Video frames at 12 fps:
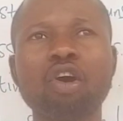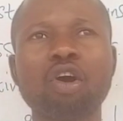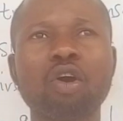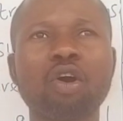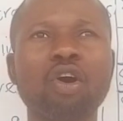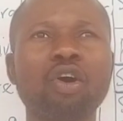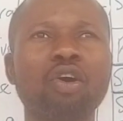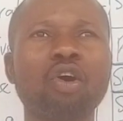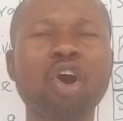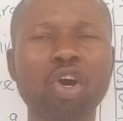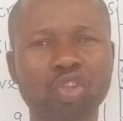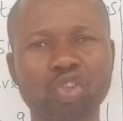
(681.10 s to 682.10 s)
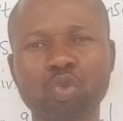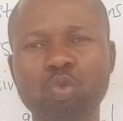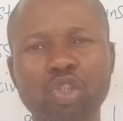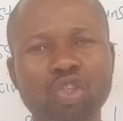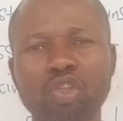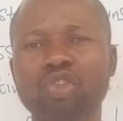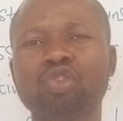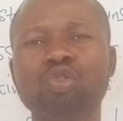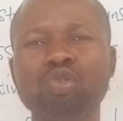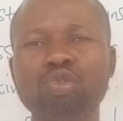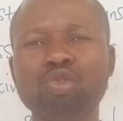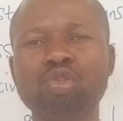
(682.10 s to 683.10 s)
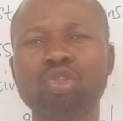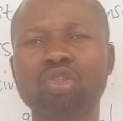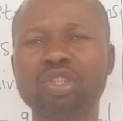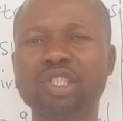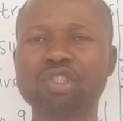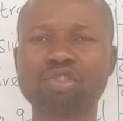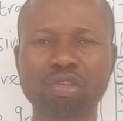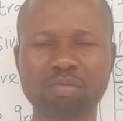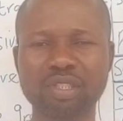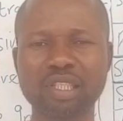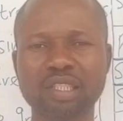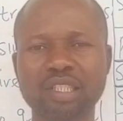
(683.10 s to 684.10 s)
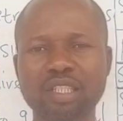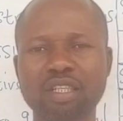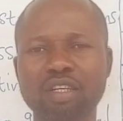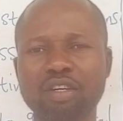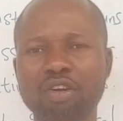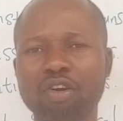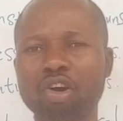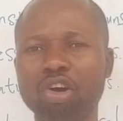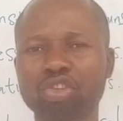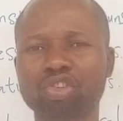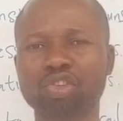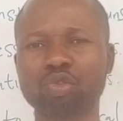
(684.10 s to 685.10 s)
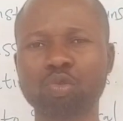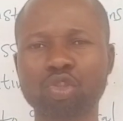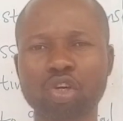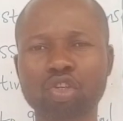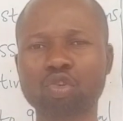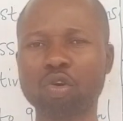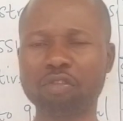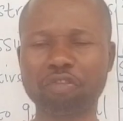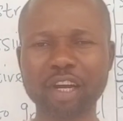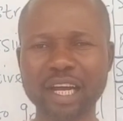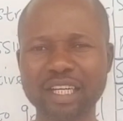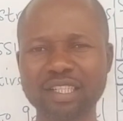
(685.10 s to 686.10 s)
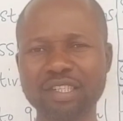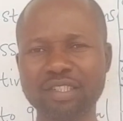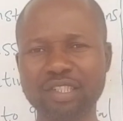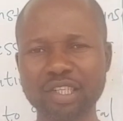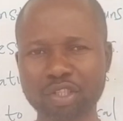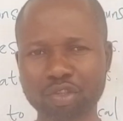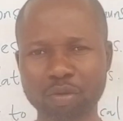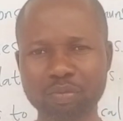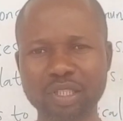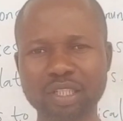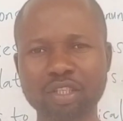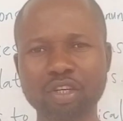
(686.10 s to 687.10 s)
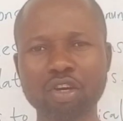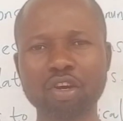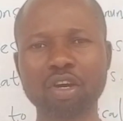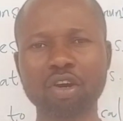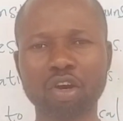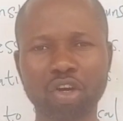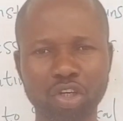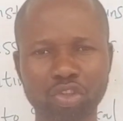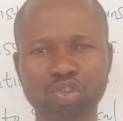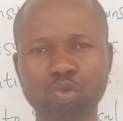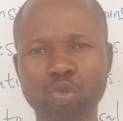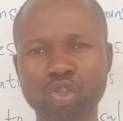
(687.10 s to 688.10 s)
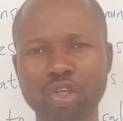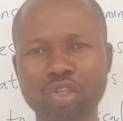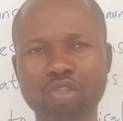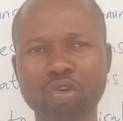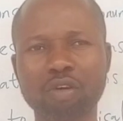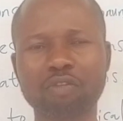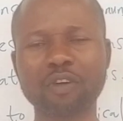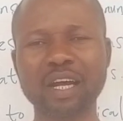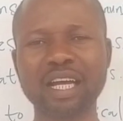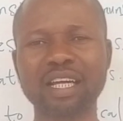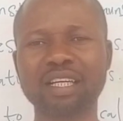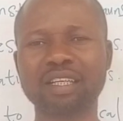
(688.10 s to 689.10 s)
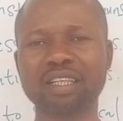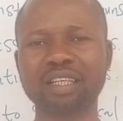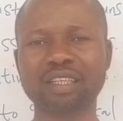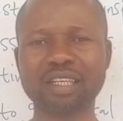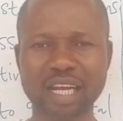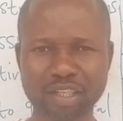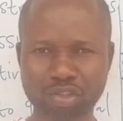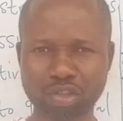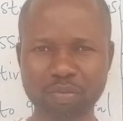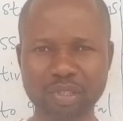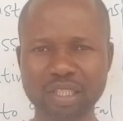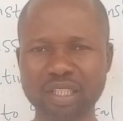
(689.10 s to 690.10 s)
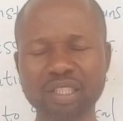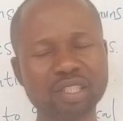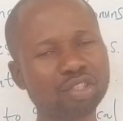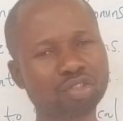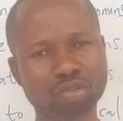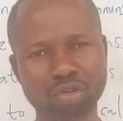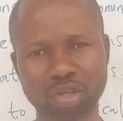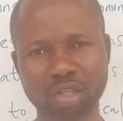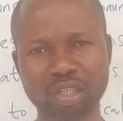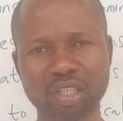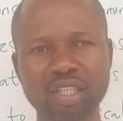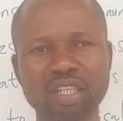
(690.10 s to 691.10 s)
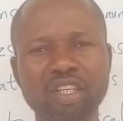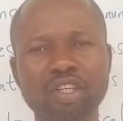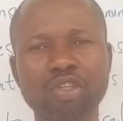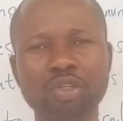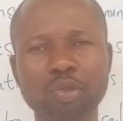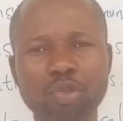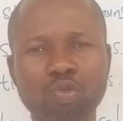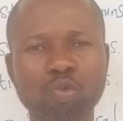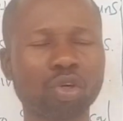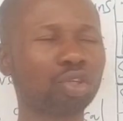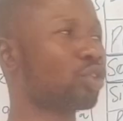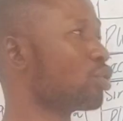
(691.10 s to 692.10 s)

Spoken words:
us, we don't do this subject. Us, we don't offer this subject. Us, we don't offer that subject. It is wrong. Use what?